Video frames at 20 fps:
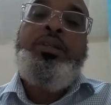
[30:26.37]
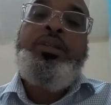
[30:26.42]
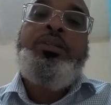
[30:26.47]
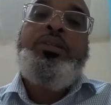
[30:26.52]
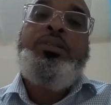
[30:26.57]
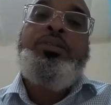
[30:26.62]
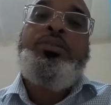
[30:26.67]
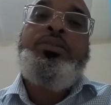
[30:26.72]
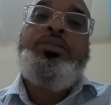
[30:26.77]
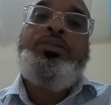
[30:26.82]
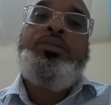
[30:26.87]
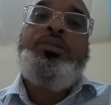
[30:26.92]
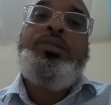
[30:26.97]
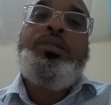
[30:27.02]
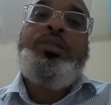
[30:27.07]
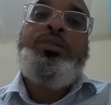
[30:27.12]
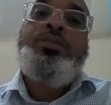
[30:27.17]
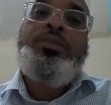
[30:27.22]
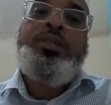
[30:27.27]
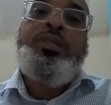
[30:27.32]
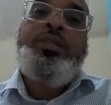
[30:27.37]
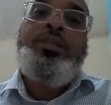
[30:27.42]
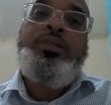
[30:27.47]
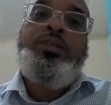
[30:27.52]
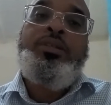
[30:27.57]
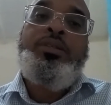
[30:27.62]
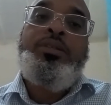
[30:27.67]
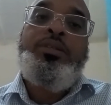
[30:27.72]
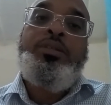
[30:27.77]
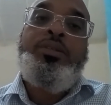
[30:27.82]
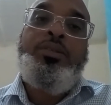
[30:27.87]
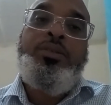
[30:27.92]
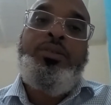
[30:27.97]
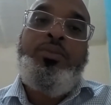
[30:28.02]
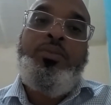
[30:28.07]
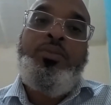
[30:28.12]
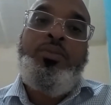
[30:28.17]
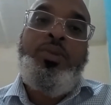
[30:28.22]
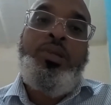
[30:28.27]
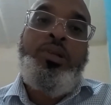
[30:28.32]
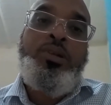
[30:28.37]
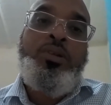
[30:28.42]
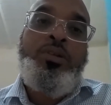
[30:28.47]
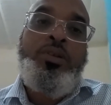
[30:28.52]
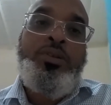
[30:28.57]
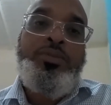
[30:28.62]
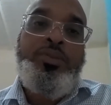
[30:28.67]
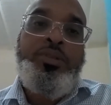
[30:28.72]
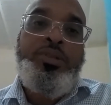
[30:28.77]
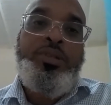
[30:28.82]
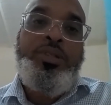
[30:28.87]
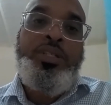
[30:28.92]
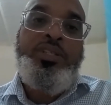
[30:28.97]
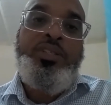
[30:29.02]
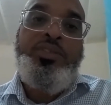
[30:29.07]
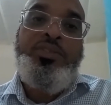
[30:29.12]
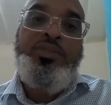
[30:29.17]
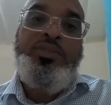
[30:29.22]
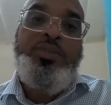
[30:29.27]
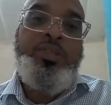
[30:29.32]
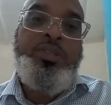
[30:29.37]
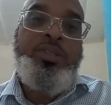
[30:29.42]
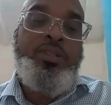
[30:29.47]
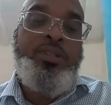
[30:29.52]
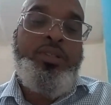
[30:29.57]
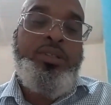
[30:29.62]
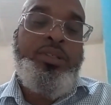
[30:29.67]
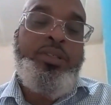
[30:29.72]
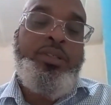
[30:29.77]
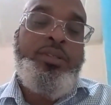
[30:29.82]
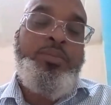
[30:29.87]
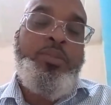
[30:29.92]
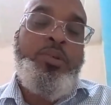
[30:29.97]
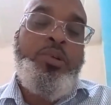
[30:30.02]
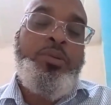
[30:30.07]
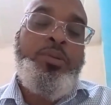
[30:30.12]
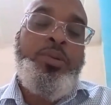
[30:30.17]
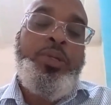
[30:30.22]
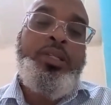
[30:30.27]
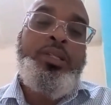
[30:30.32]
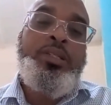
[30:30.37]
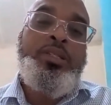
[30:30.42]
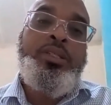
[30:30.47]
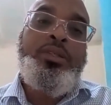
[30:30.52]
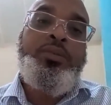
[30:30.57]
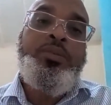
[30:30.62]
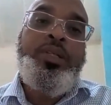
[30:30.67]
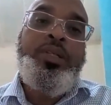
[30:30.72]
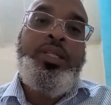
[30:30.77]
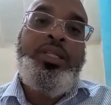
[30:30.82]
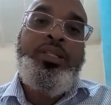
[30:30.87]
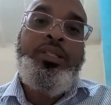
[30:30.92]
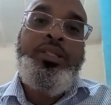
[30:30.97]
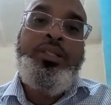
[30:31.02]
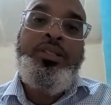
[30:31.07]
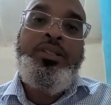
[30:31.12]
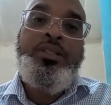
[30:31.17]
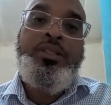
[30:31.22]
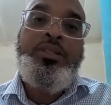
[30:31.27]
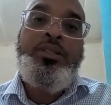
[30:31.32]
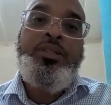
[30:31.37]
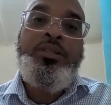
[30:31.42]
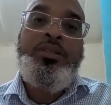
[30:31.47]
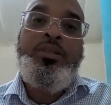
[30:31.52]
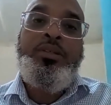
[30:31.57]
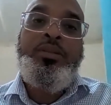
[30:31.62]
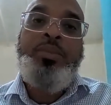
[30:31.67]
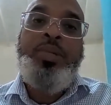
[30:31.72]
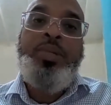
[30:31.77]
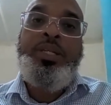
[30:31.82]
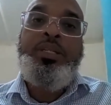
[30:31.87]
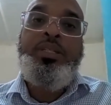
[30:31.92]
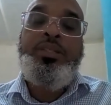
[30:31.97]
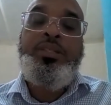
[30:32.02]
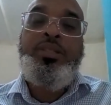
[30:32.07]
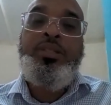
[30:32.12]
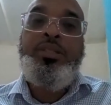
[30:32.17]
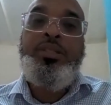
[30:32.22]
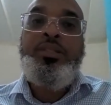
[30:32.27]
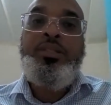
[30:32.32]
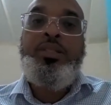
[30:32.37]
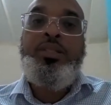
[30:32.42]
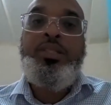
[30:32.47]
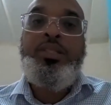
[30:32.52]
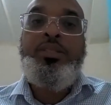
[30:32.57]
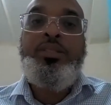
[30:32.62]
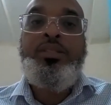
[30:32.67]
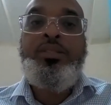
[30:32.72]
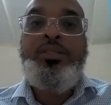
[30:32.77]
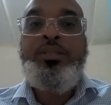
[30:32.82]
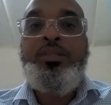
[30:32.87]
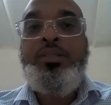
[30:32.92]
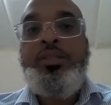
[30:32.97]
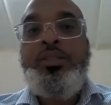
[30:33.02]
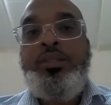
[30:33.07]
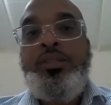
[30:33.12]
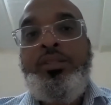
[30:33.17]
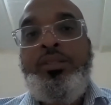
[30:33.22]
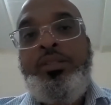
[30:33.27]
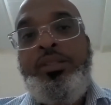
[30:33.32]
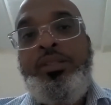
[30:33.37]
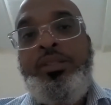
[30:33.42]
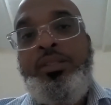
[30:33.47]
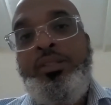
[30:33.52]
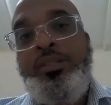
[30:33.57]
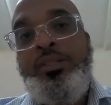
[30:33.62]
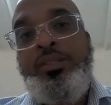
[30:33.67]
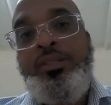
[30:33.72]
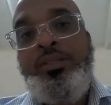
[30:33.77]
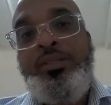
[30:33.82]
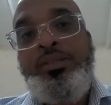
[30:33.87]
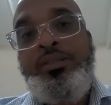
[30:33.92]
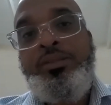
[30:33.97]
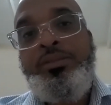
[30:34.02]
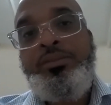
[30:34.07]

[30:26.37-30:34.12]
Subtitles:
So I think we are off to a good foot in Barbados in relation to managing this disease.